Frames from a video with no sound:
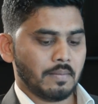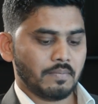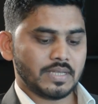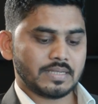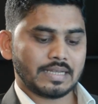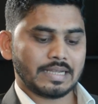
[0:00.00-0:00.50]

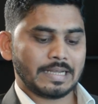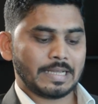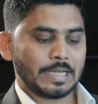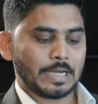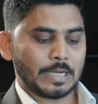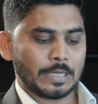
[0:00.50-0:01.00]

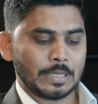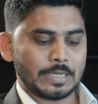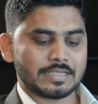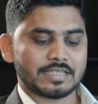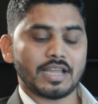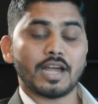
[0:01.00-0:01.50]
Basically,
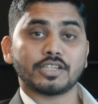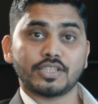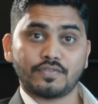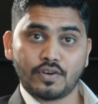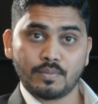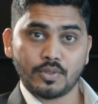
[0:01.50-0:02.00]
it
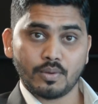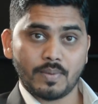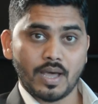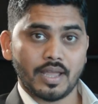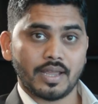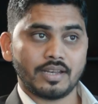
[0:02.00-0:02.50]
started from
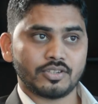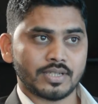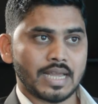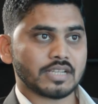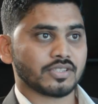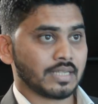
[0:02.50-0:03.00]
Dubai
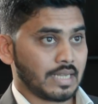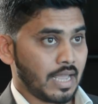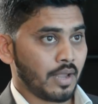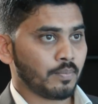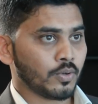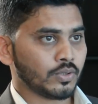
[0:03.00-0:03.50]
International
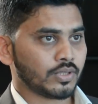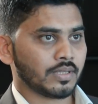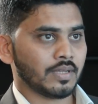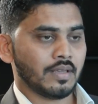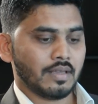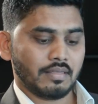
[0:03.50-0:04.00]
Airport.
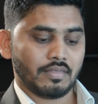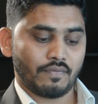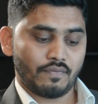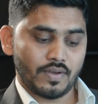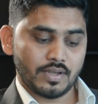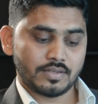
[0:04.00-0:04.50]
The
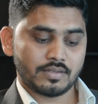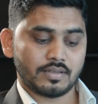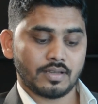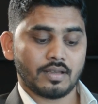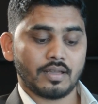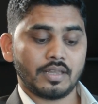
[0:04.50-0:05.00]
first
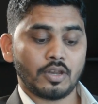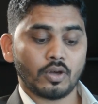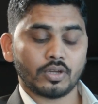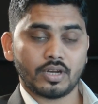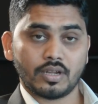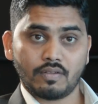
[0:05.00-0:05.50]

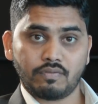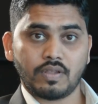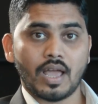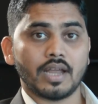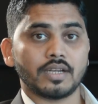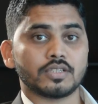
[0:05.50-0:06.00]
inaugural
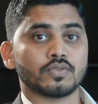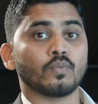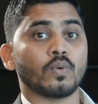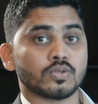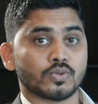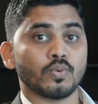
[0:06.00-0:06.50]
flights
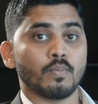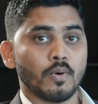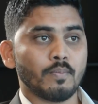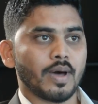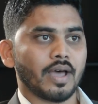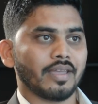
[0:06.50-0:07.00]
was to
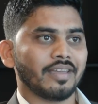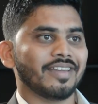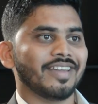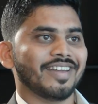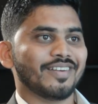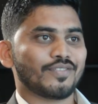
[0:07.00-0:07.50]
Mumbai
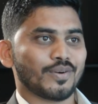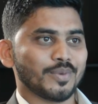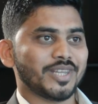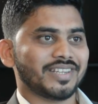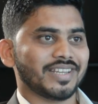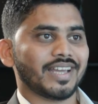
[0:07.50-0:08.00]
from
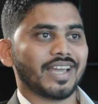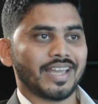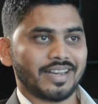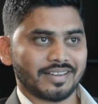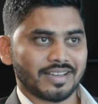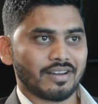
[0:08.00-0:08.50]
India
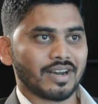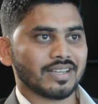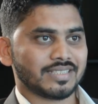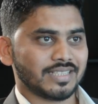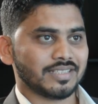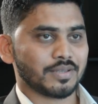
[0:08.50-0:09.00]
and
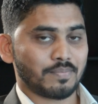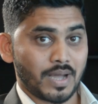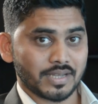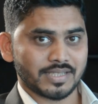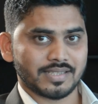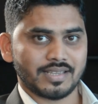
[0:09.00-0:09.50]
Karachi in the
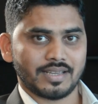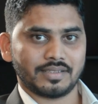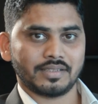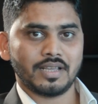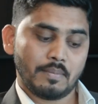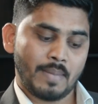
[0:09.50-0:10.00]
Pakistan.
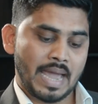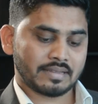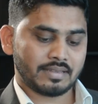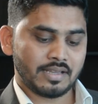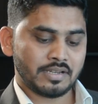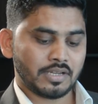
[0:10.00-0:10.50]
Back
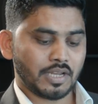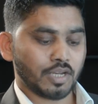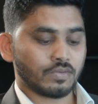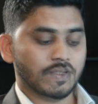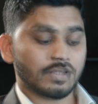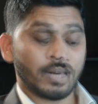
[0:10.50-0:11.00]
then, it
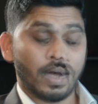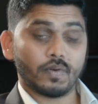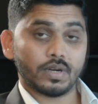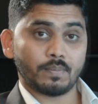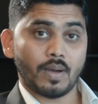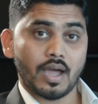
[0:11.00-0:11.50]
was
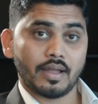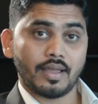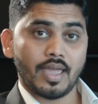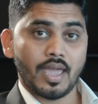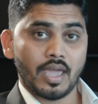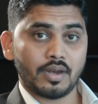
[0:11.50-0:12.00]
powered by
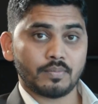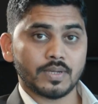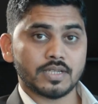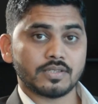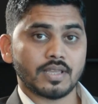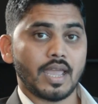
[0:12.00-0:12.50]

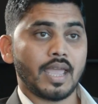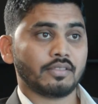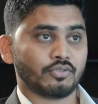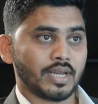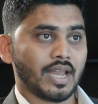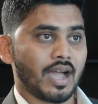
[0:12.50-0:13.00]
Airbus
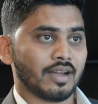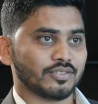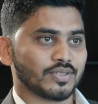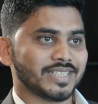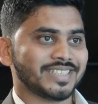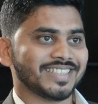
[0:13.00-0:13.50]

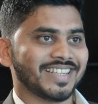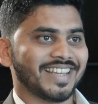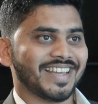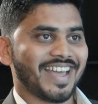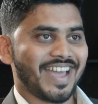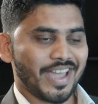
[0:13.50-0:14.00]
A300
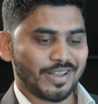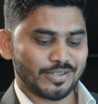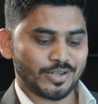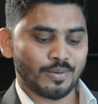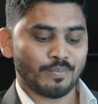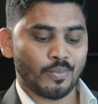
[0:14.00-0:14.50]
and
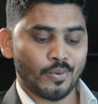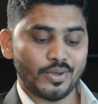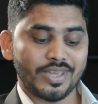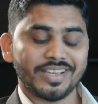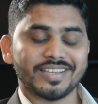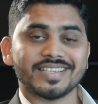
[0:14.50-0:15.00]

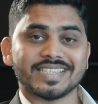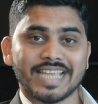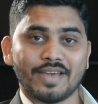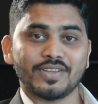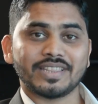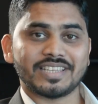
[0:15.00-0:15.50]
Boeing
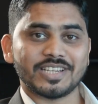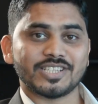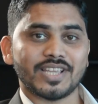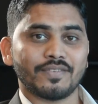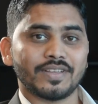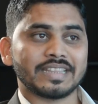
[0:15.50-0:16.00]

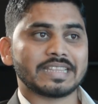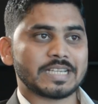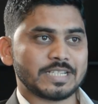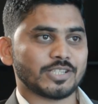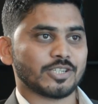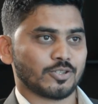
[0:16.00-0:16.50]

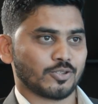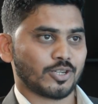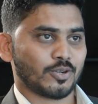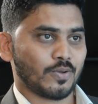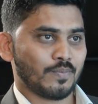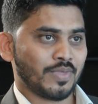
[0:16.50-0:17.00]
737-300.